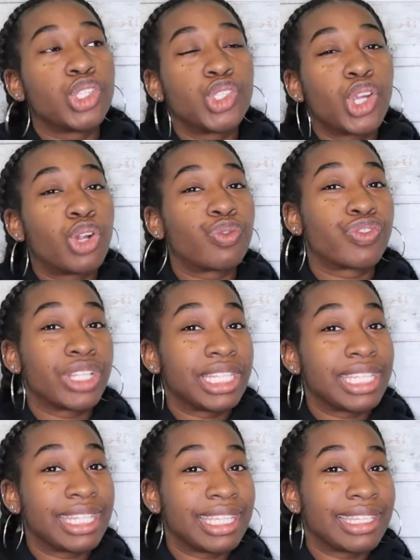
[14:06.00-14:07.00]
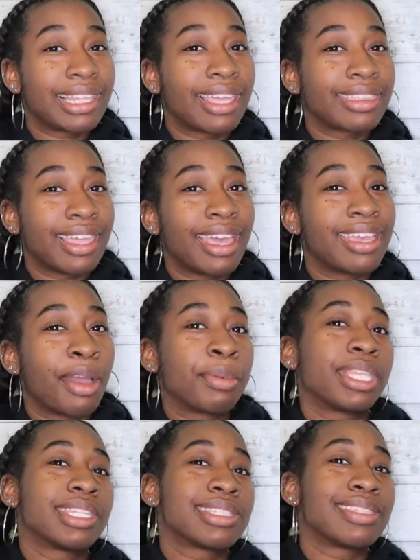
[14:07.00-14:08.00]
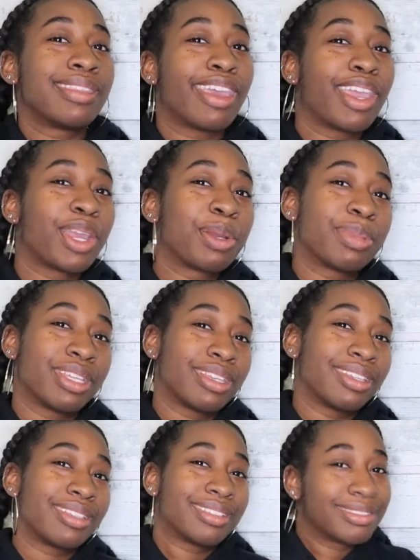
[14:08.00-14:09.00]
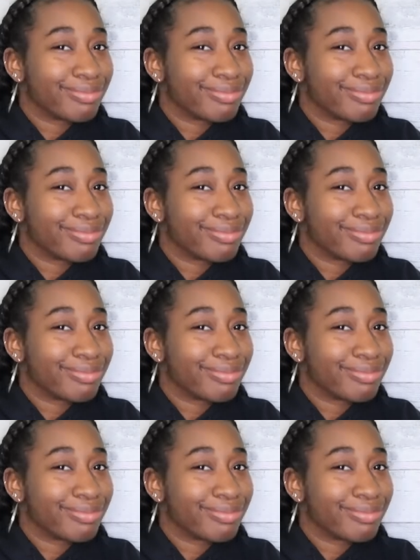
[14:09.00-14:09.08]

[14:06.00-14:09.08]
you don't really need like that. I mean, it's there, but